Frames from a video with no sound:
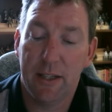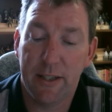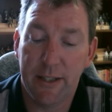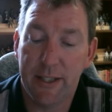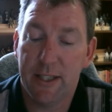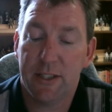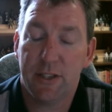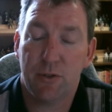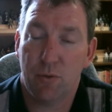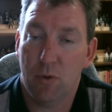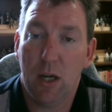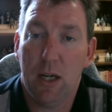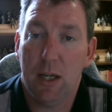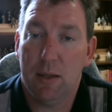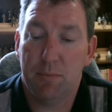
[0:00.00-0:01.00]

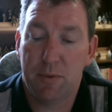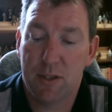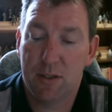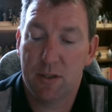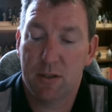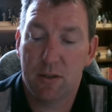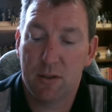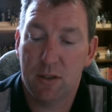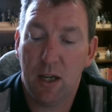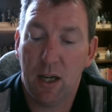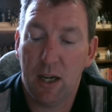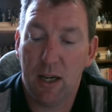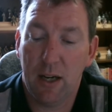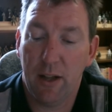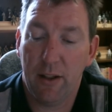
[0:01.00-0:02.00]
disrupts
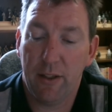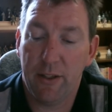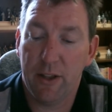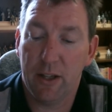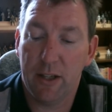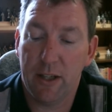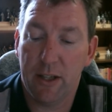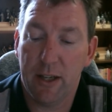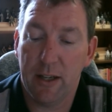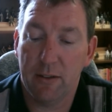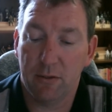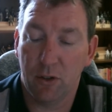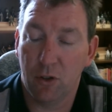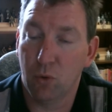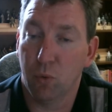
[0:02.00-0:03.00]
the
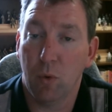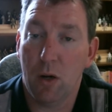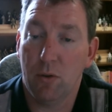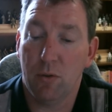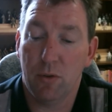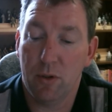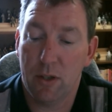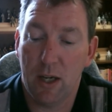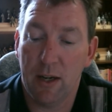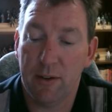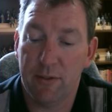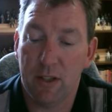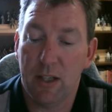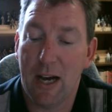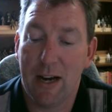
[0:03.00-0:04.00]
growth
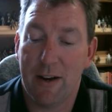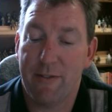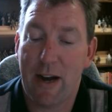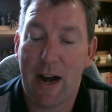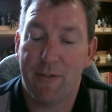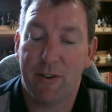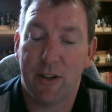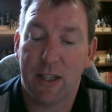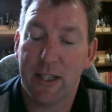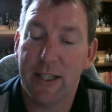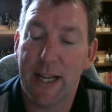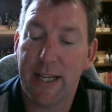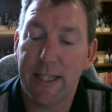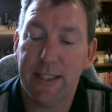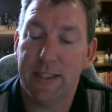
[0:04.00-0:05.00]
of a lot of African
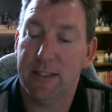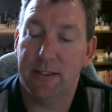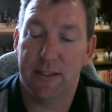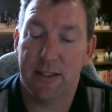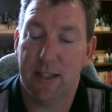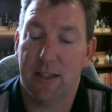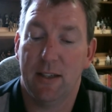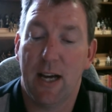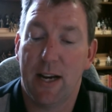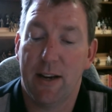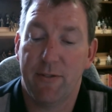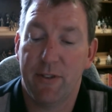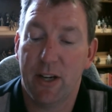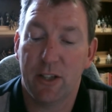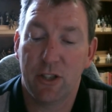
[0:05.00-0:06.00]
nations and a lot
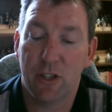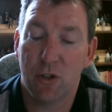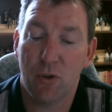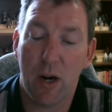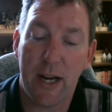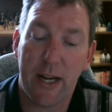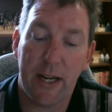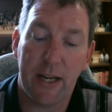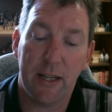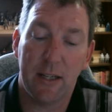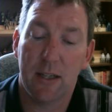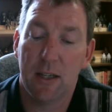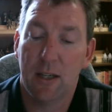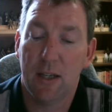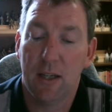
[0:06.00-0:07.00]
of their trade.
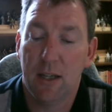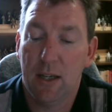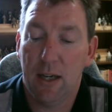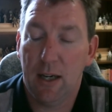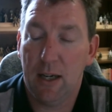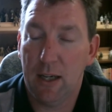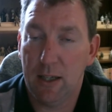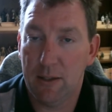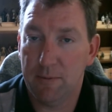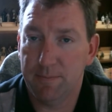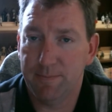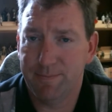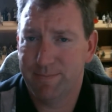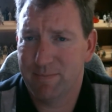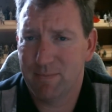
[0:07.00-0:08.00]

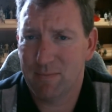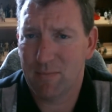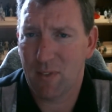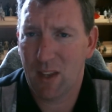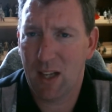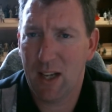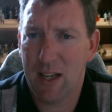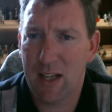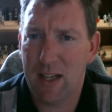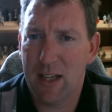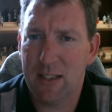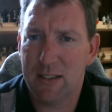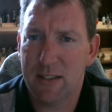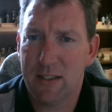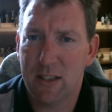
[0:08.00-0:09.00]
Um,
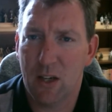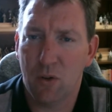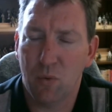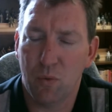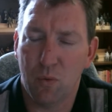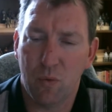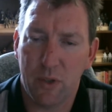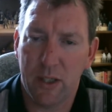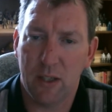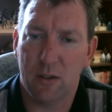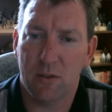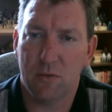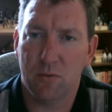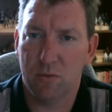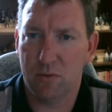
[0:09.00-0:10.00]
and so,
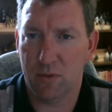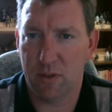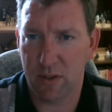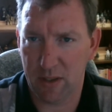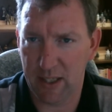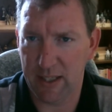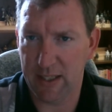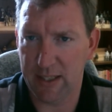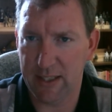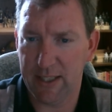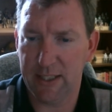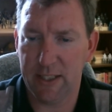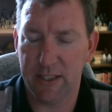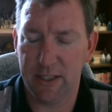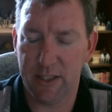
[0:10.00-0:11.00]
in
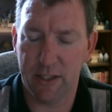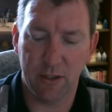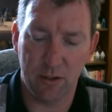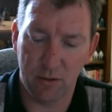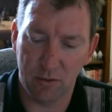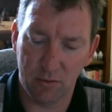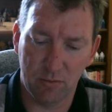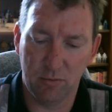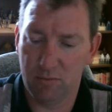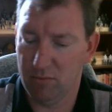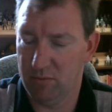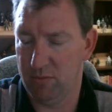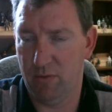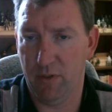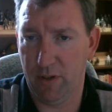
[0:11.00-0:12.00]
addition to
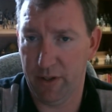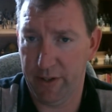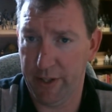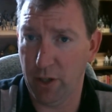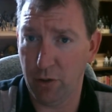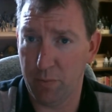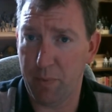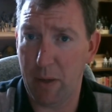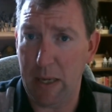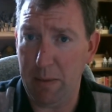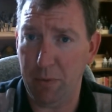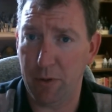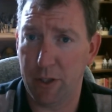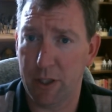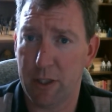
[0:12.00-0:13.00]
those
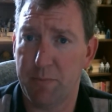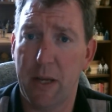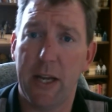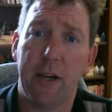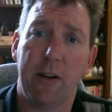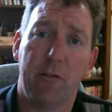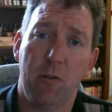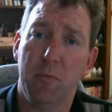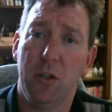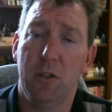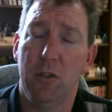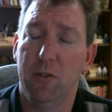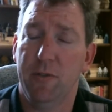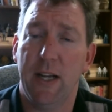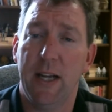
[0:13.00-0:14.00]
people just being
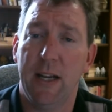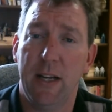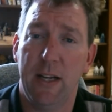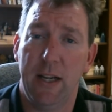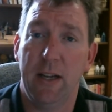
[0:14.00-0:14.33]
removed and